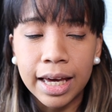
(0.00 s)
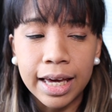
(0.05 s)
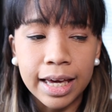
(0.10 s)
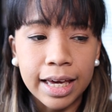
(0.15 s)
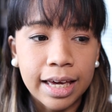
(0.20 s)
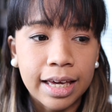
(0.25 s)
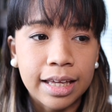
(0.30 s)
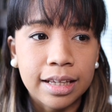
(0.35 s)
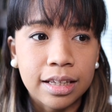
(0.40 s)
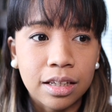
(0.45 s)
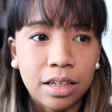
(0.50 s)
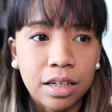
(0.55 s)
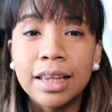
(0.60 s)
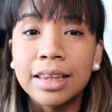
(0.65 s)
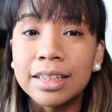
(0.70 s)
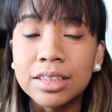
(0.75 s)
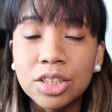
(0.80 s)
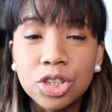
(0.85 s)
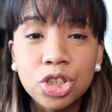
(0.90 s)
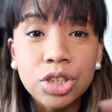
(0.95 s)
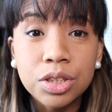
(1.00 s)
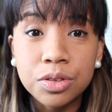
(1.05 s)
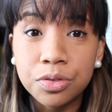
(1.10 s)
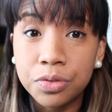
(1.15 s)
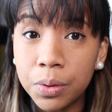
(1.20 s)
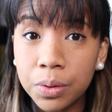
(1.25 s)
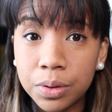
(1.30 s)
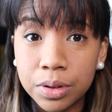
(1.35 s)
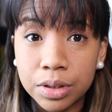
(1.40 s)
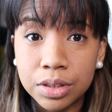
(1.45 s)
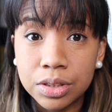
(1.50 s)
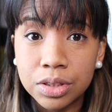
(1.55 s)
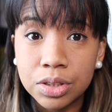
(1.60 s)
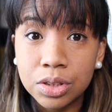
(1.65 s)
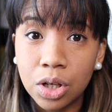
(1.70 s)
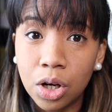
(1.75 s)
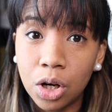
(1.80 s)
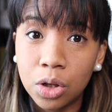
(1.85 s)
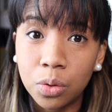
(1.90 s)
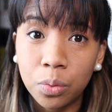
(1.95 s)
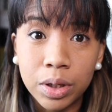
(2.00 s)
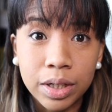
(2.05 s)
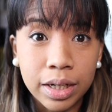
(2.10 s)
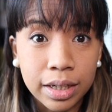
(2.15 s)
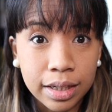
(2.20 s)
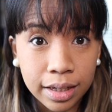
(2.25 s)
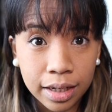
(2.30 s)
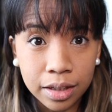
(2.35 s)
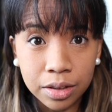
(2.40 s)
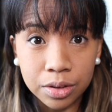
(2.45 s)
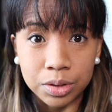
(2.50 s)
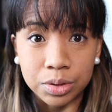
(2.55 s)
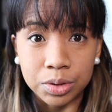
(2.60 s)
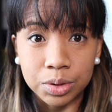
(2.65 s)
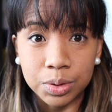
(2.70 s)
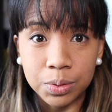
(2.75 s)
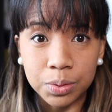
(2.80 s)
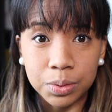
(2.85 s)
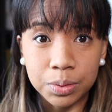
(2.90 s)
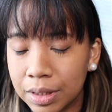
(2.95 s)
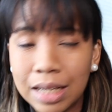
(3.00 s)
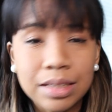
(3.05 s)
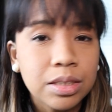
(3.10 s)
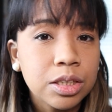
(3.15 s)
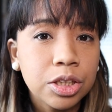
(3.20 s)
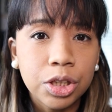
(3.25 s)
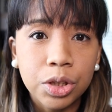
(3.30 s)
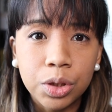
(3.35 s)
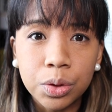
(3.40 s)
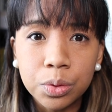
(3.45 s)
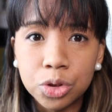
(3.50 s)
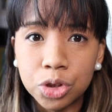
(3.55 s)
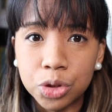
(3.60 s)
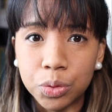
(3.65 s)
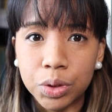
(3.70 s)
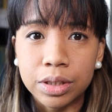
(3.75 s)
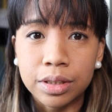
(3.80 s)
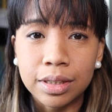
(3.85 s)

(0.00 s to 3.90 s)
and let's just focus on what I can control. That's a huge one.